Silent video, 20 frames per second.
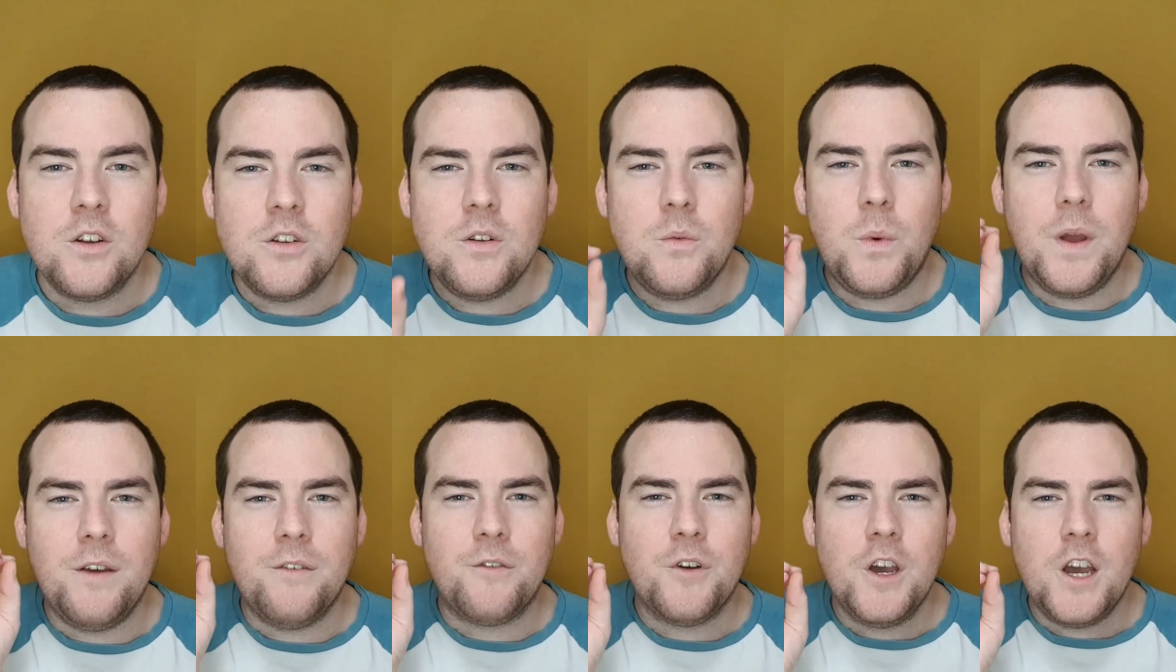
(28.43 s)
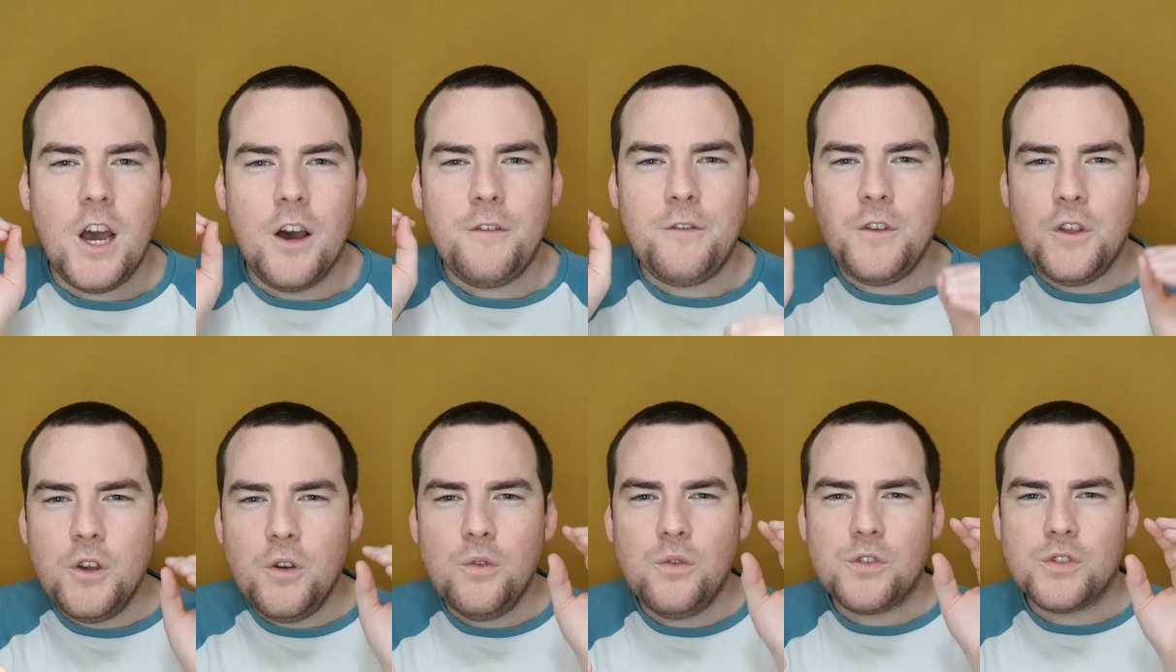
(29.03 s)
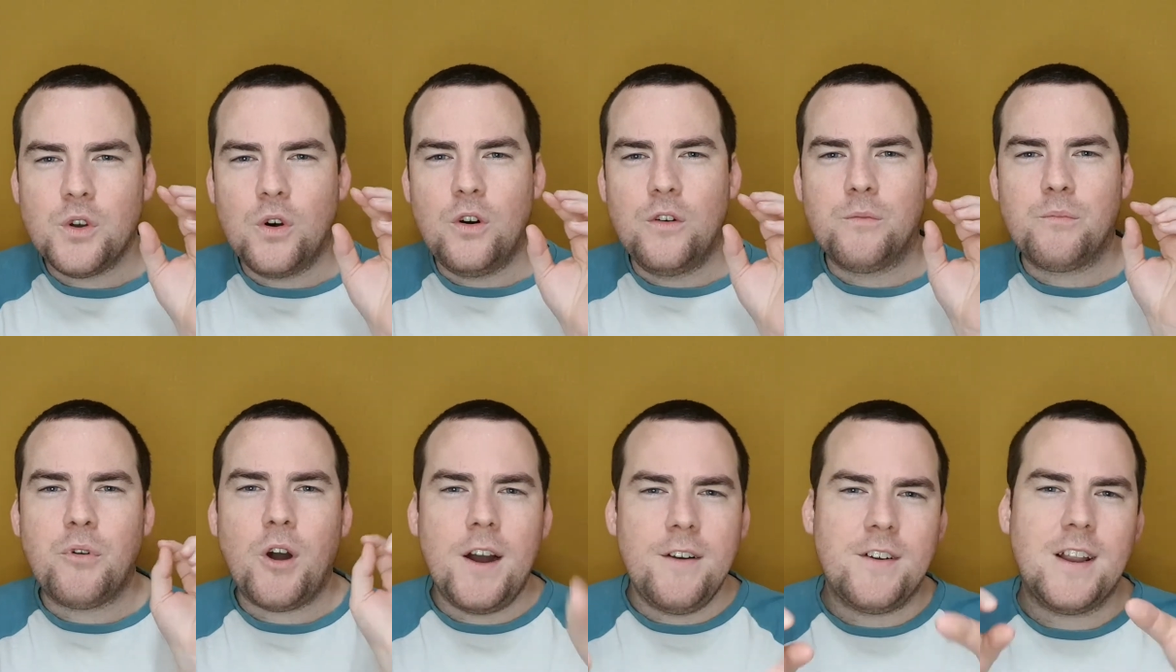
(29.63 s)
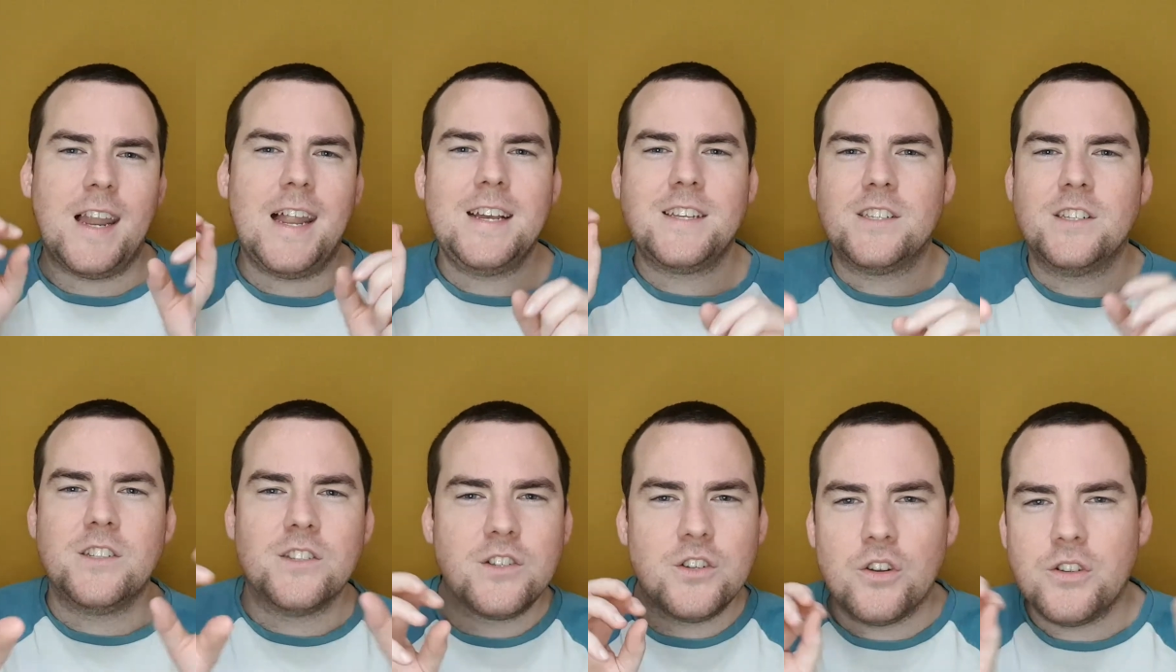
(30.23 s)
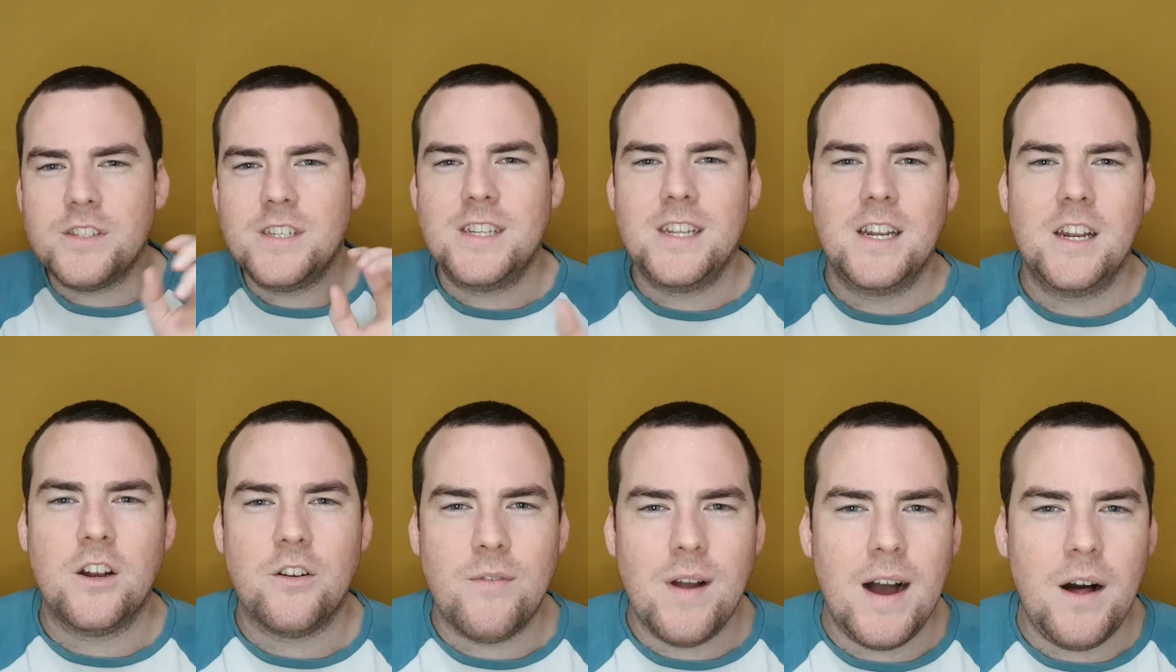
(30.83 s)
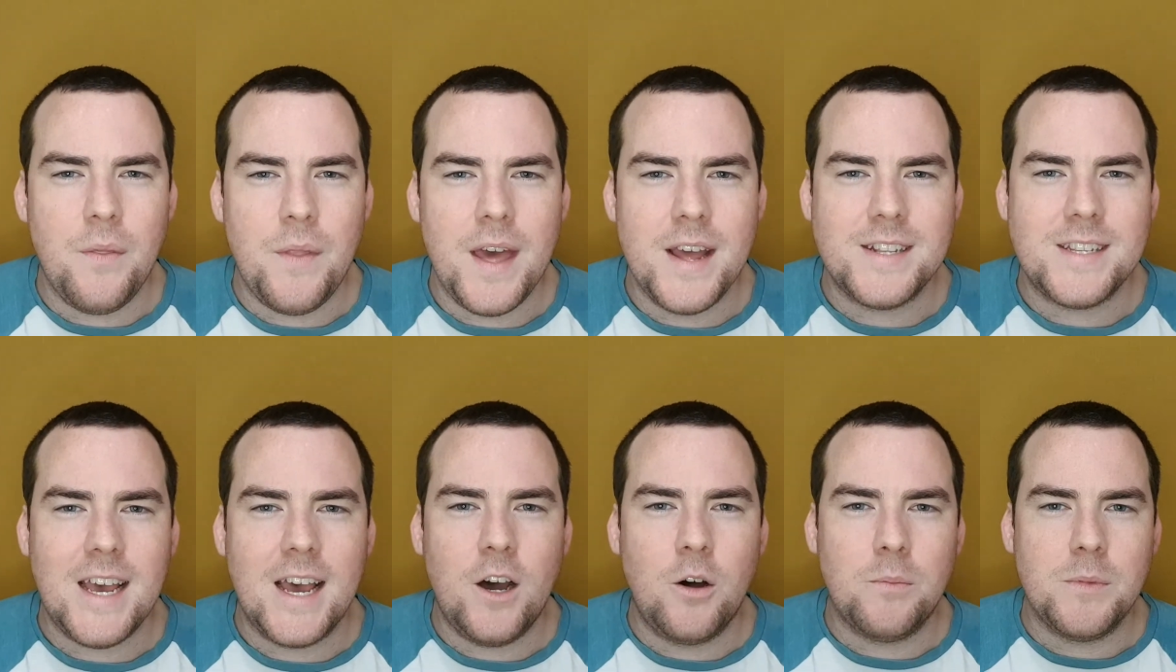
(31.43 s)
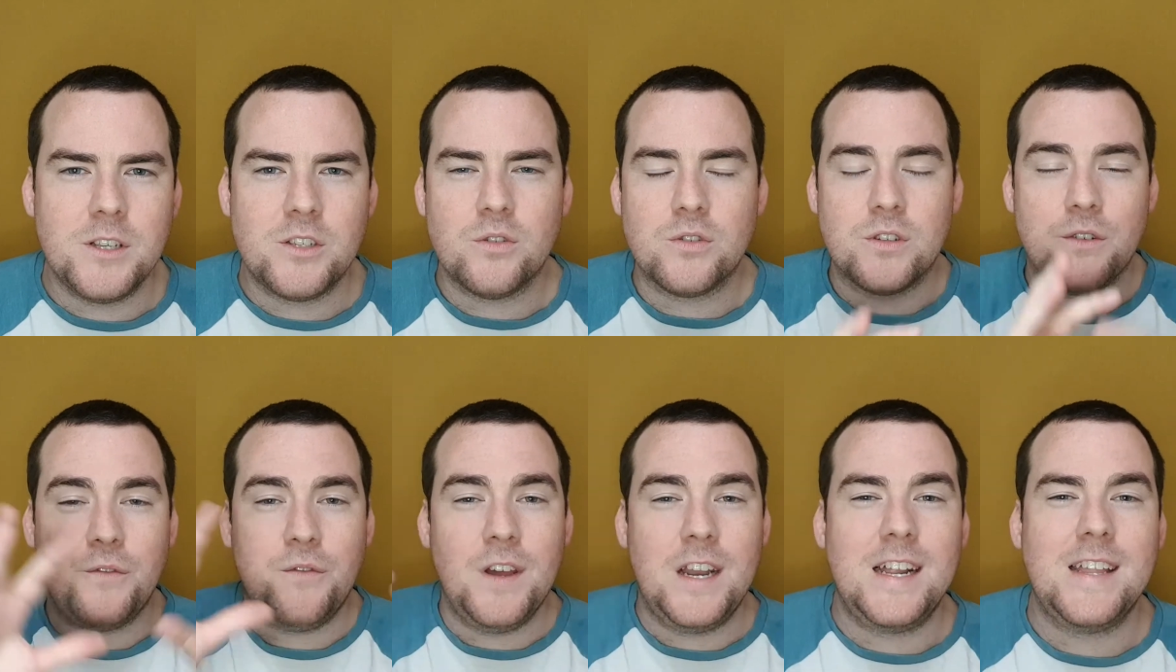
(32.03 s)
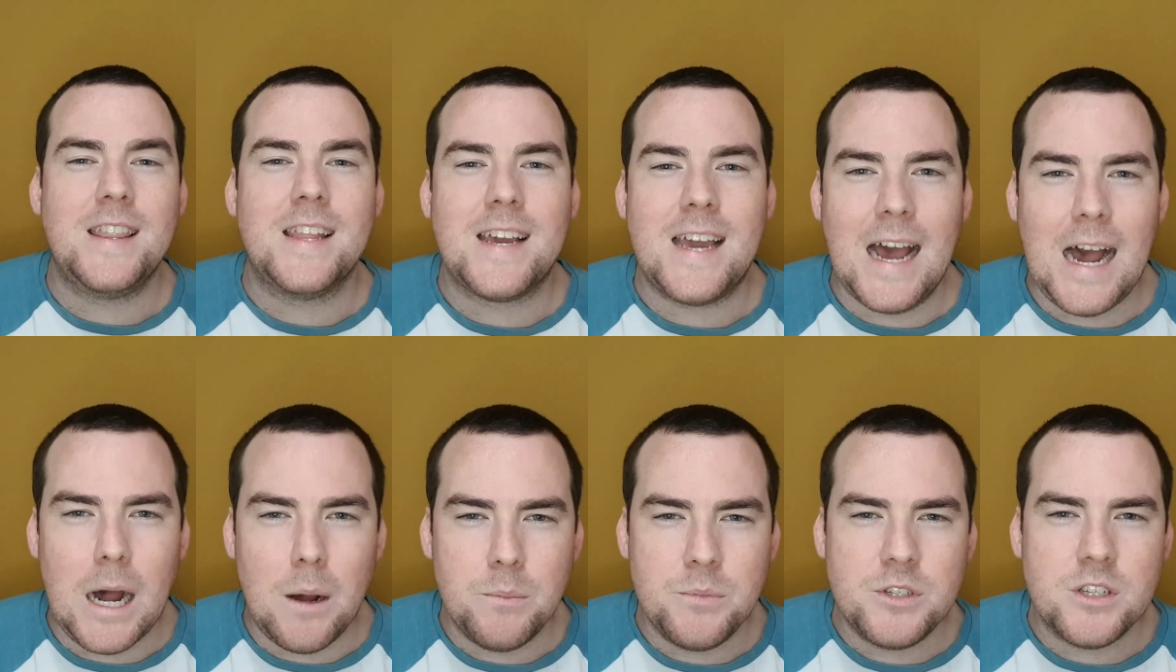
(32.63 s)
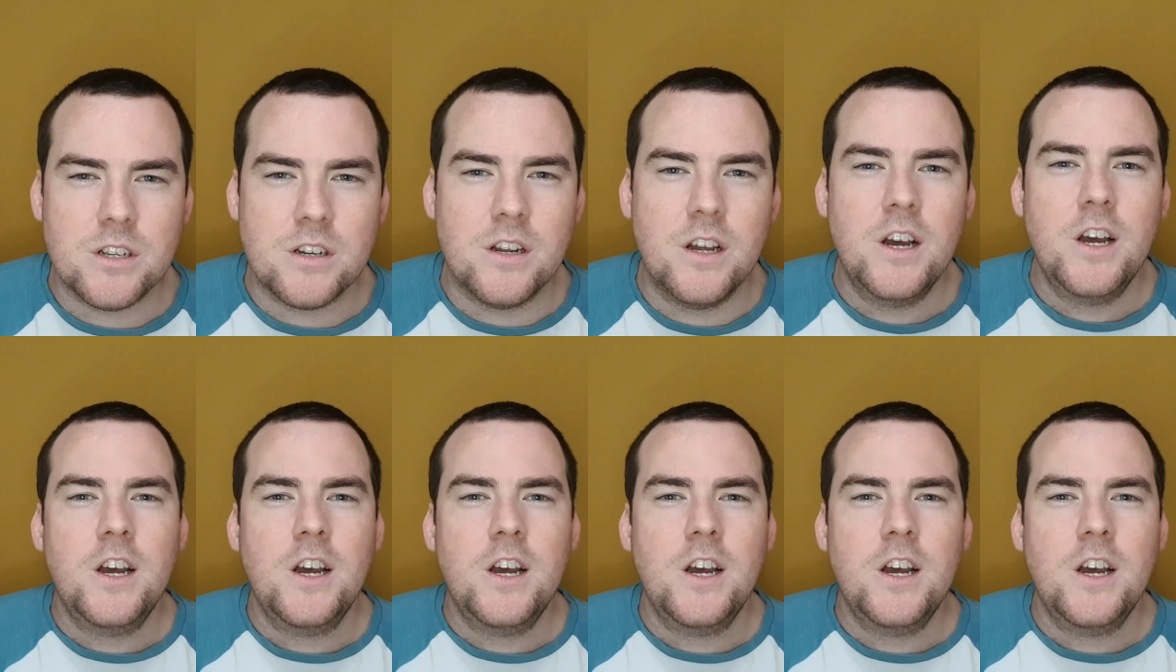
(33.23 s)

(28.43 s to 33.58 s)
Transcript: with a few sort of private lessons dotted in and around there to help me sort of fill in the gaps and